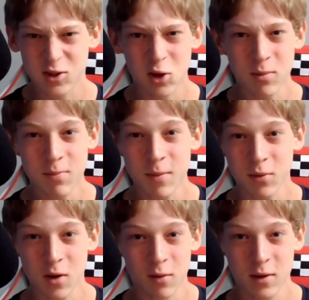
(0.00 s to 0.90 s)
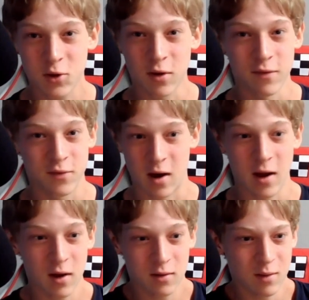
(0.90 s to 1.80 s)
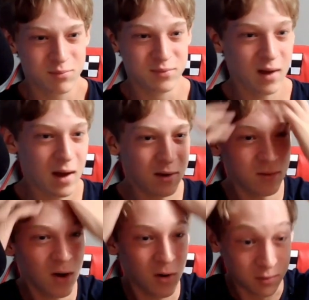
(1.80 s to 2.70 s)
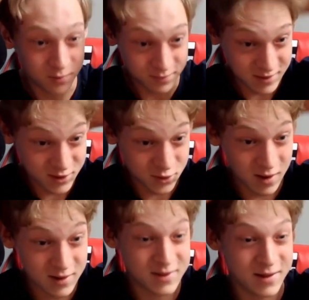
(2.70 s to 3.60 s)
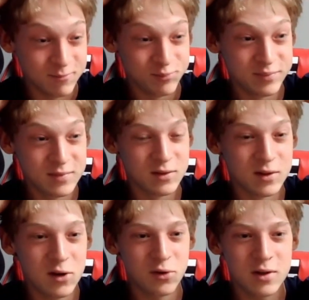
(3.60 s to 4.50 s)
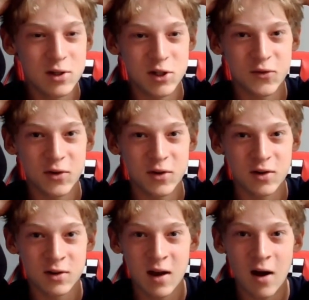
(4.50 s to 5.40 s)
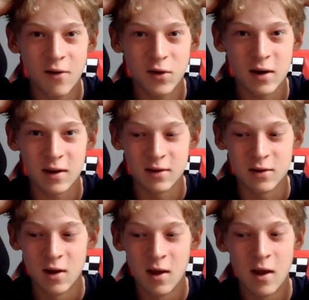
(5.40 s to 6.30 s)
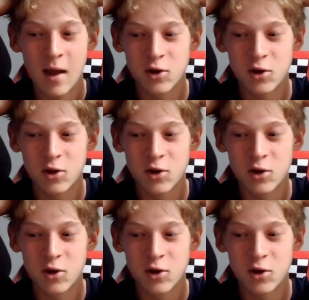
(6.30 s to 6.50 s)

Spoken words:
So many people call me a grifter. I don't know. This crazy. Literally just for covering